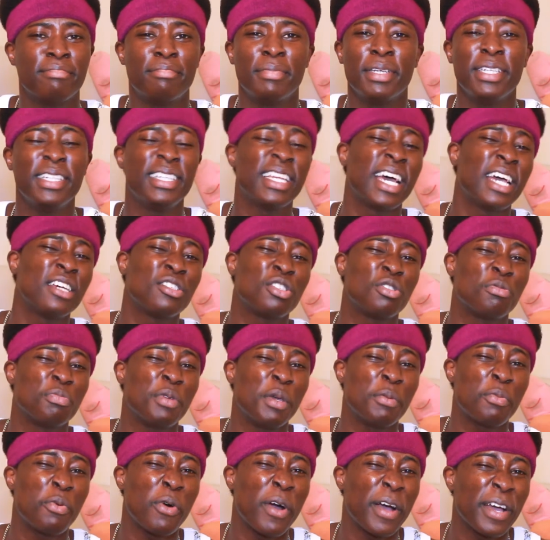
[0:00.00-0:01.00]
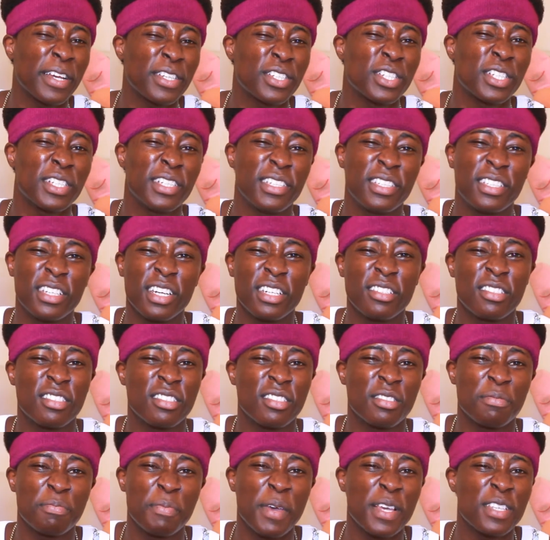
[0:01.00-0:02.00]
being nice to people actually
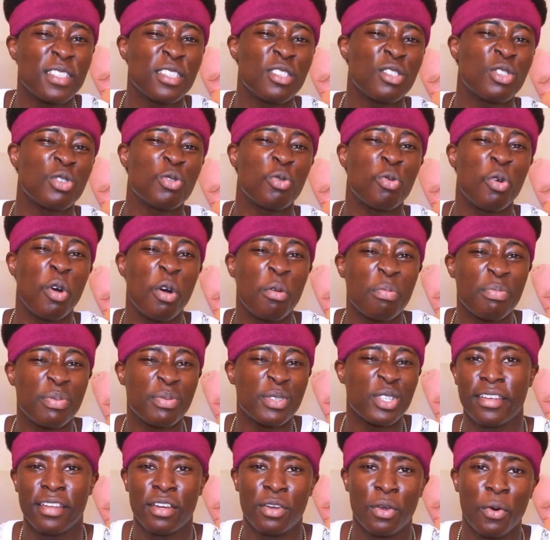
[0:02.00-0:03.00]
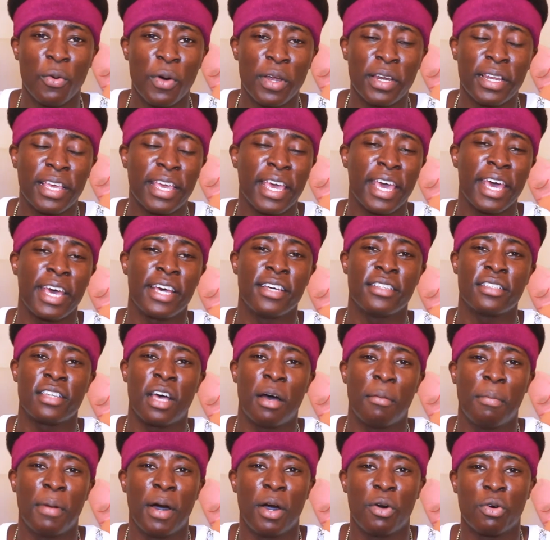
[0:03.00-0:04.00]
just messes you up. No one cares
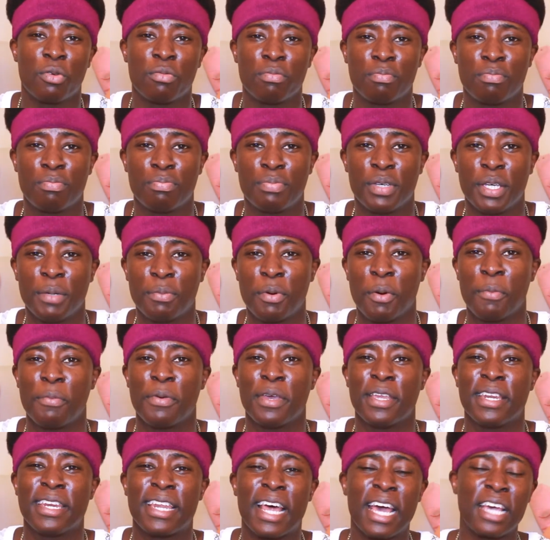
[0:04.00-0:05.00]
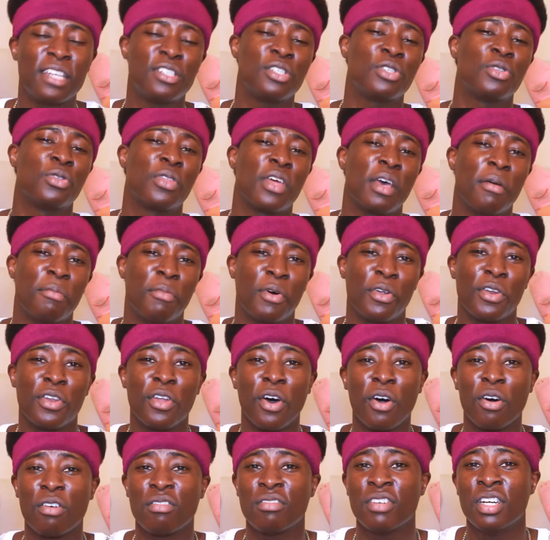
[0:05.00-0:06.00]
about people being nice to them or
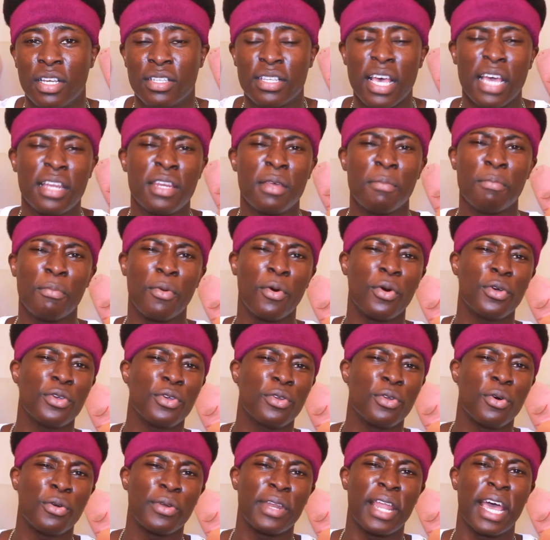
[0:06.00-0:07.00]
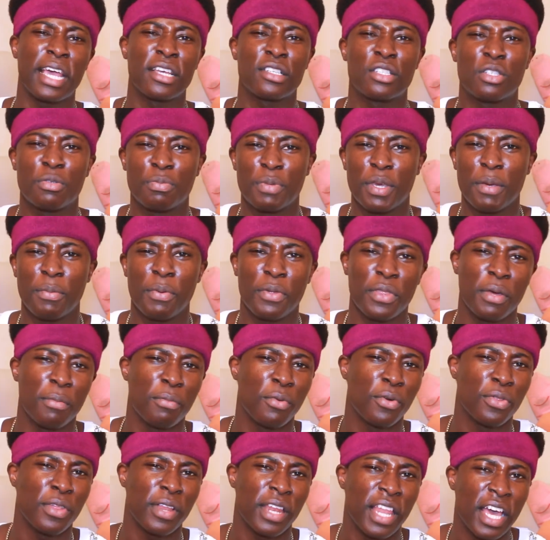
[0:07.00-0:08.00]
no. It's like the more you're not nice to people, the
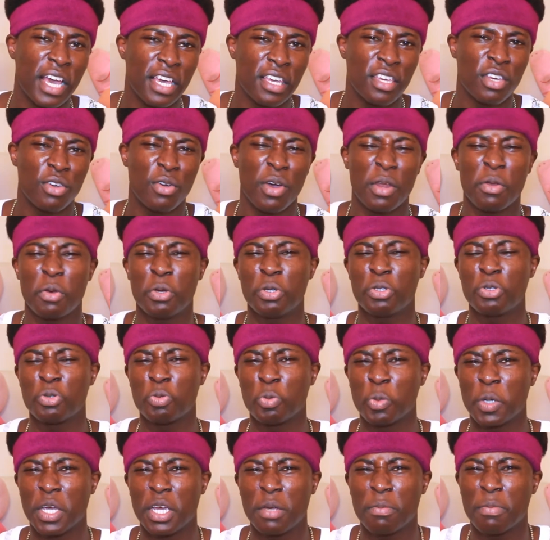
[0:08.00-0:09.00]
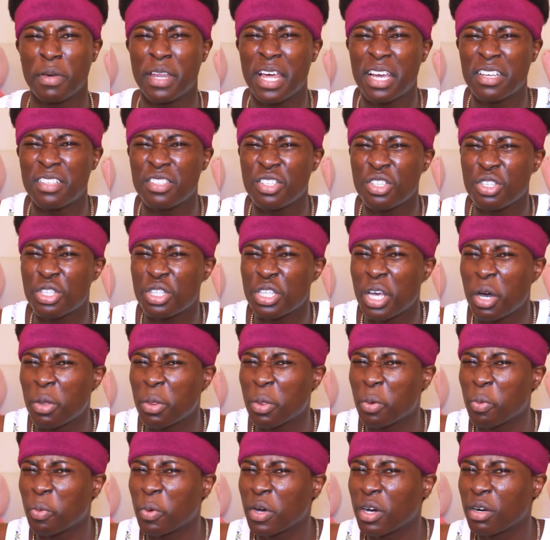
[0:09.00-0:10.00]
more they like you. I know it's weird, but that's just how
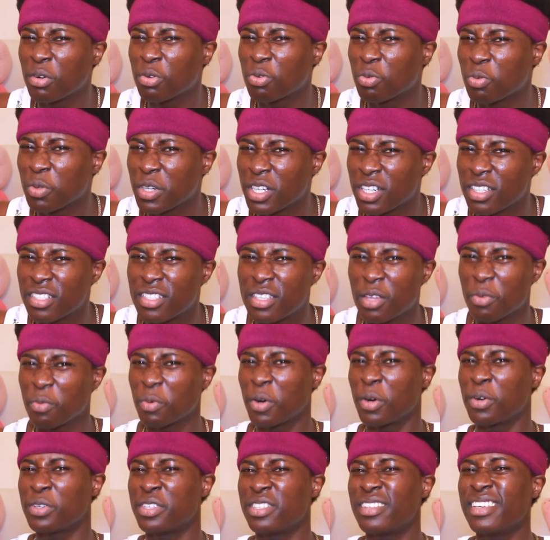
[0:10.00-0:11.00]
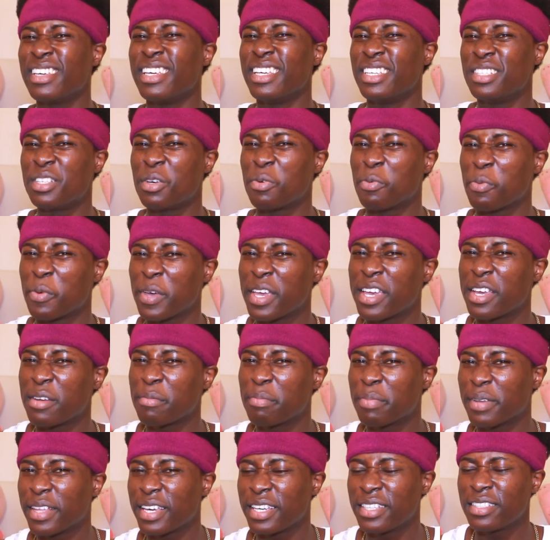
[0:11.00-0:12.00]
the world works. The world is a
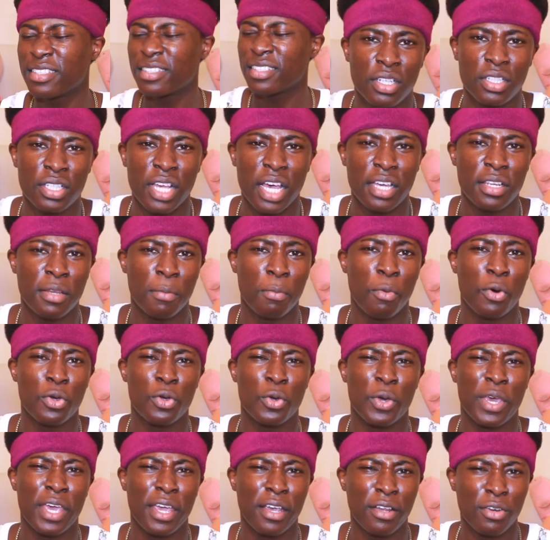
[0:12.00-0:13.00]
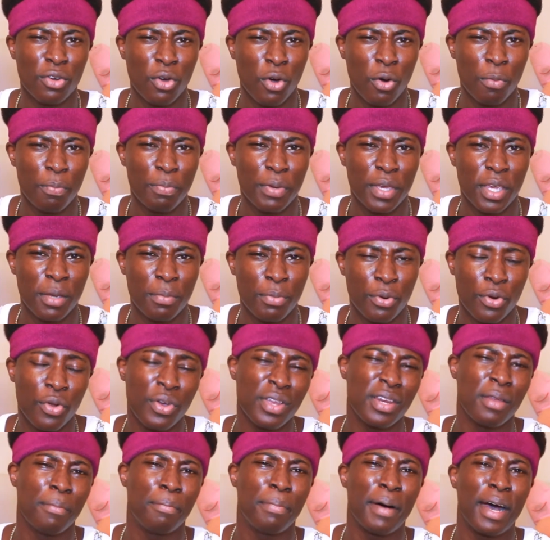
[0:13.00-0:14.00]
weird place. It's like the more you ignore people, not
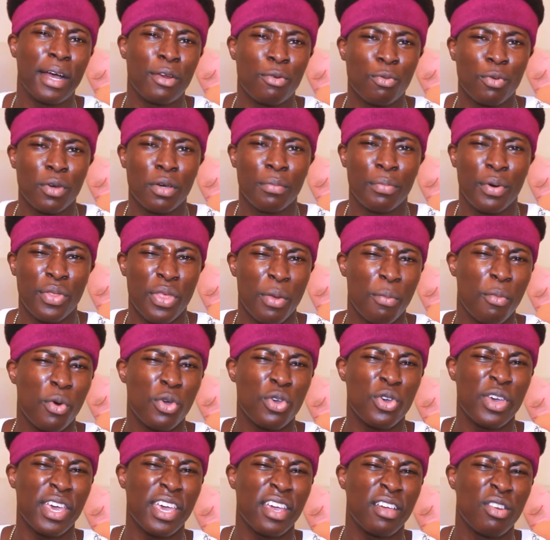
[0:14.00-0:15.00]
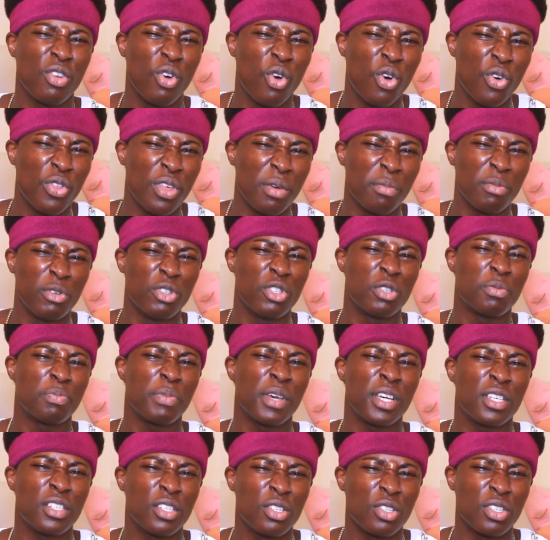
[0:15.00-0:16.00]
in a bad way, but the more you ignore them, you
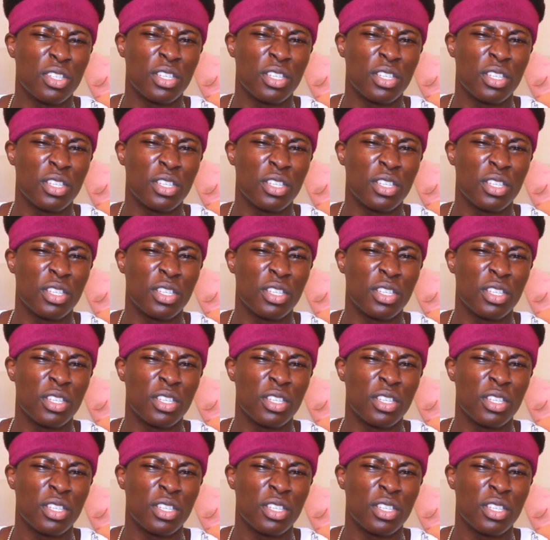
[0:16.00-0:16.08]
space